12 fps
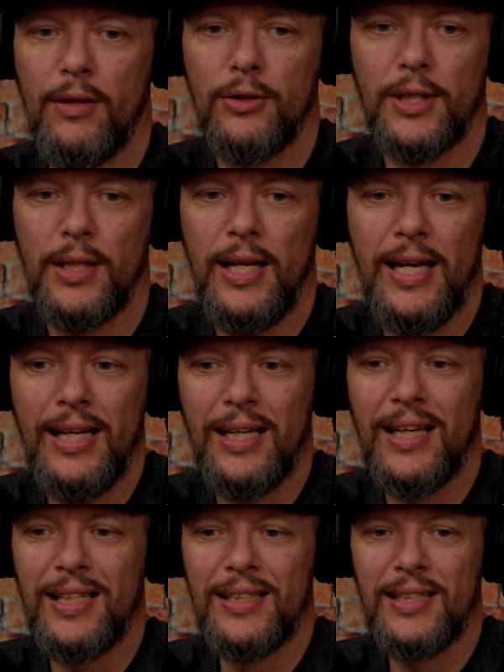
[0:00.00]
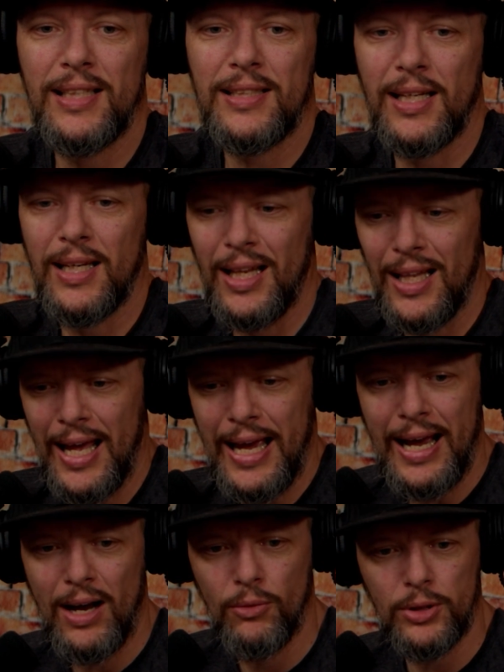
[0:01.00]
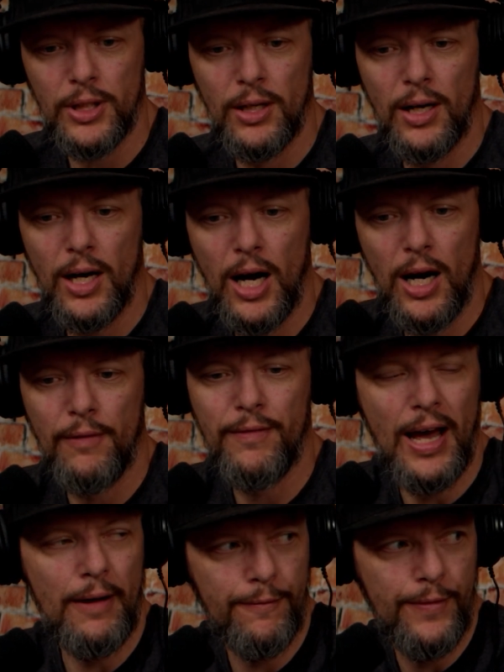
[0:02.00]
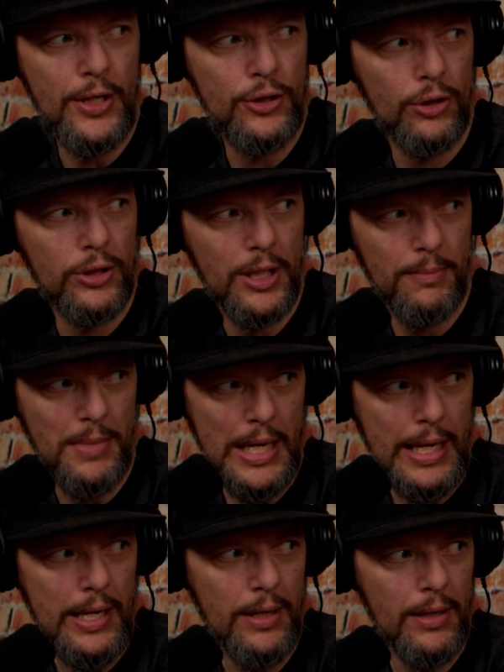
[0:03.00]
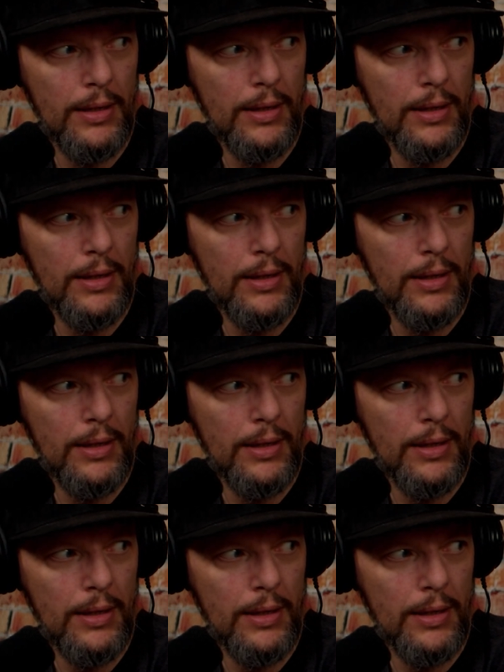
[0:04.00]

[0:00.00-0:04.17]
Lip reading: there's an inconsistent layout of that feature, to me,